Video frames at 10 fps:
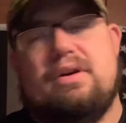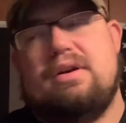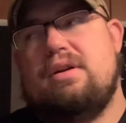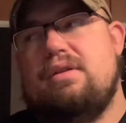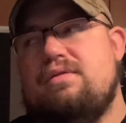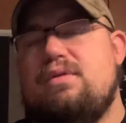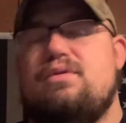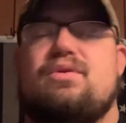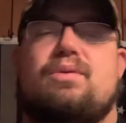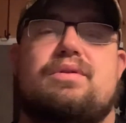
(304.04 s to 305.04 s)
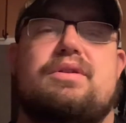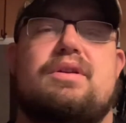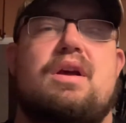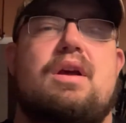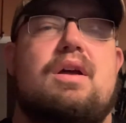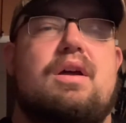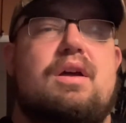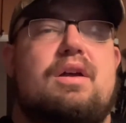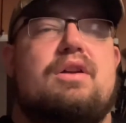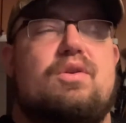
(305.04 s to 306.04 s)
into the food source,
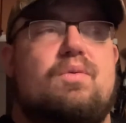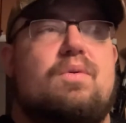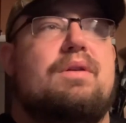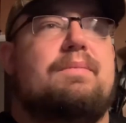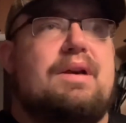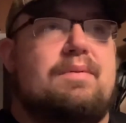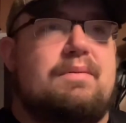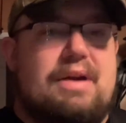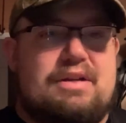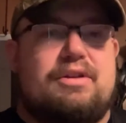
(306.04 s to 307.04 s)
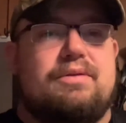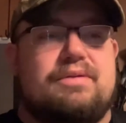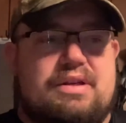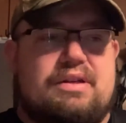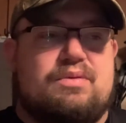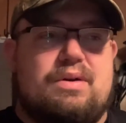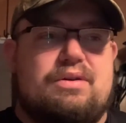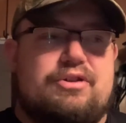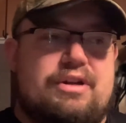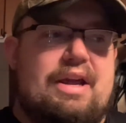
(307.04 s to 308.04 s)
you want to be able to mask your scent as well
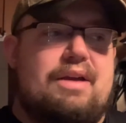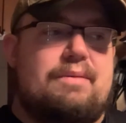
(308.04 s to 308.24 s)
as you can,